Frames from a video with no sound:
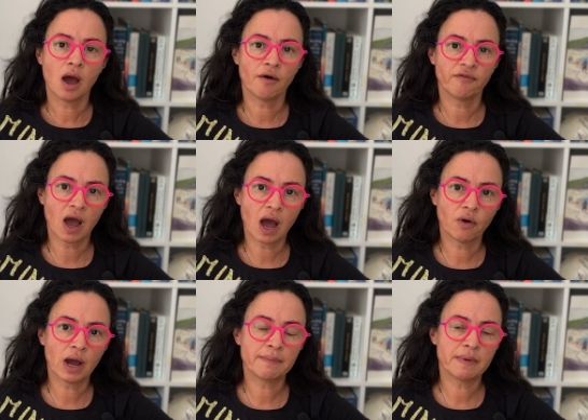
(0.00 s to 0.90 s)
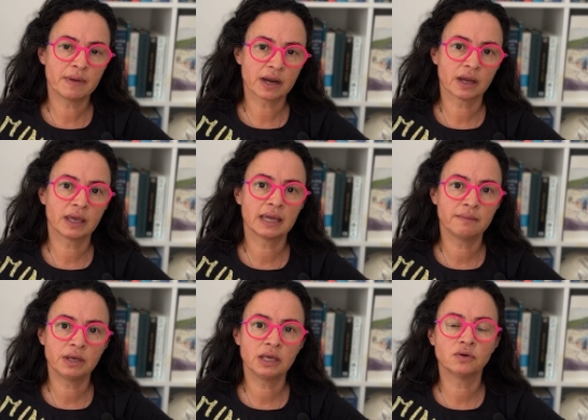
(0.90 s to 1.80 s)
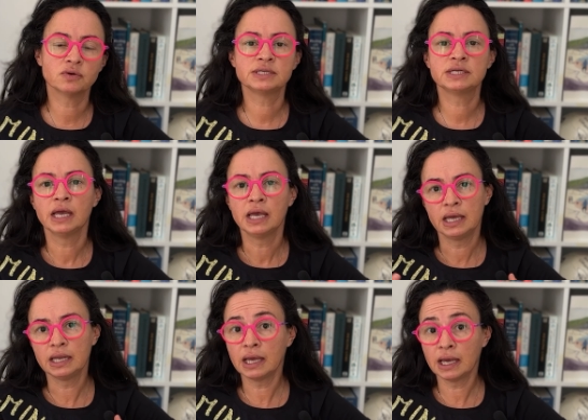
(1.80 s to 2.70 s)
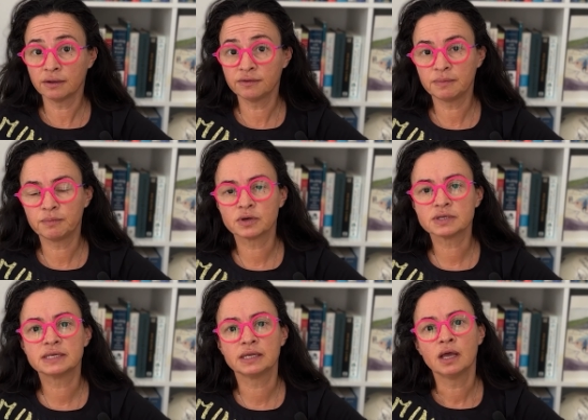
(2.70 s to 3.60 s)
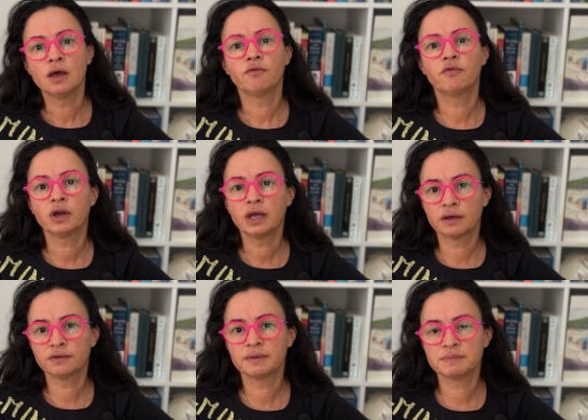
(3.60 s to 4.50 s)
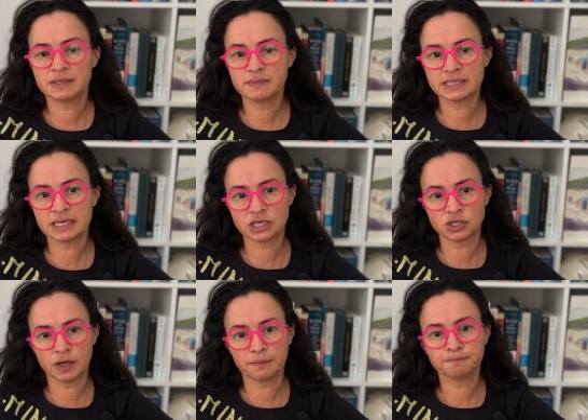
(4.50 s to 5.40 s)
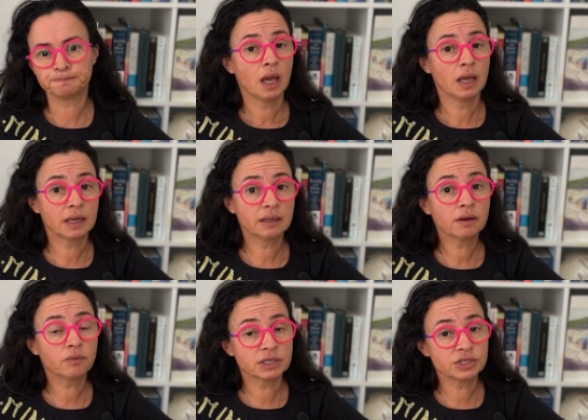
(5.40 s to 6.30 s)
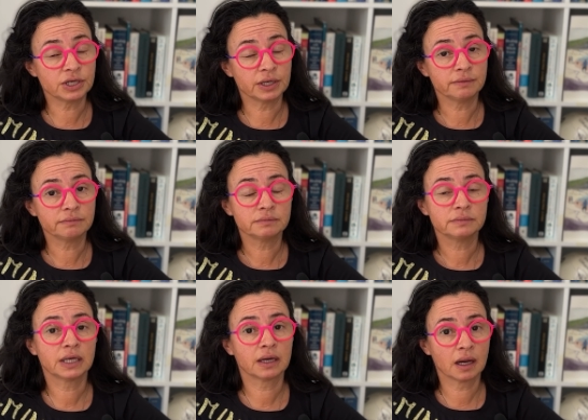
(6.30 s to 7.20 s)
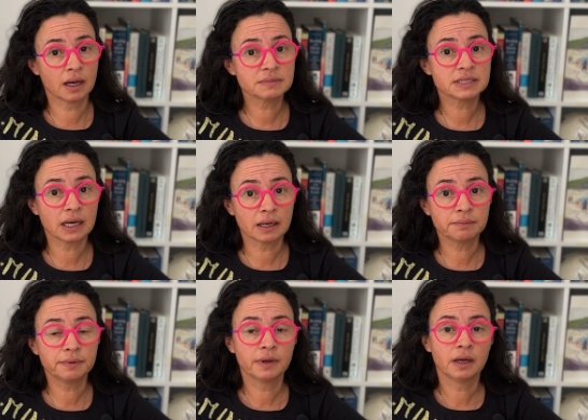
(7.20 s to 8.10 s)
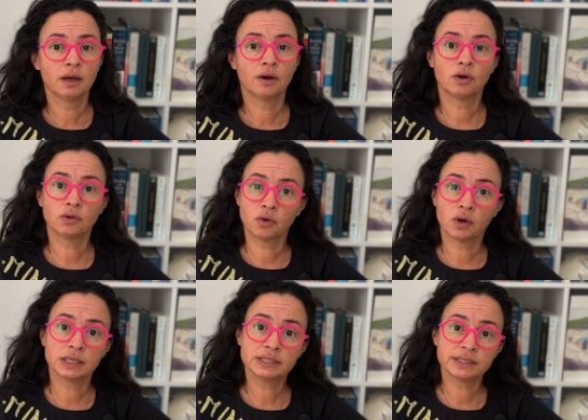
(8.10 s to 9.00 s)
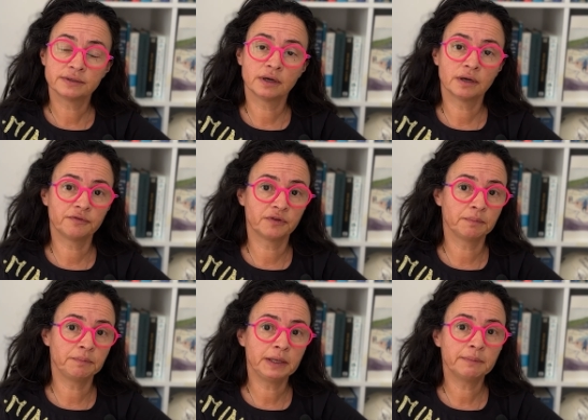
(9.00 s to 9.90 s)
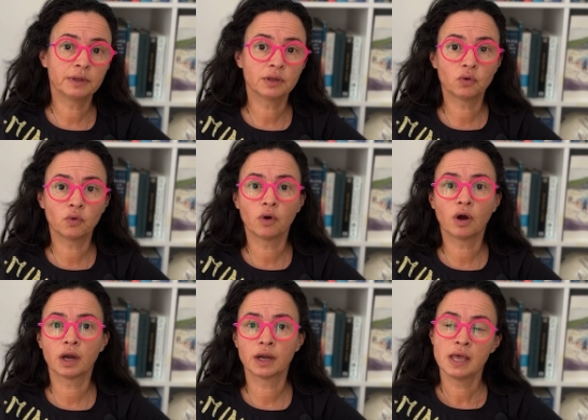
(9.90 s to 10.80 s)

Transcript: of how hyperbaric can be used in a healthy person for health optimization. Another question that comes up a lot uh, from people who are